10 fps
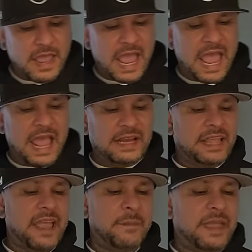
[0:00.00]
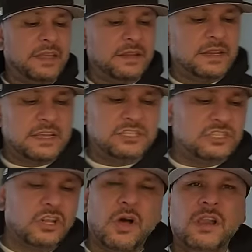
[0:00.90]
And gangbanging. It's
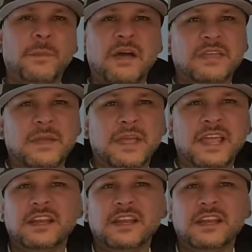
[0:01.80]
just all about gangbanging.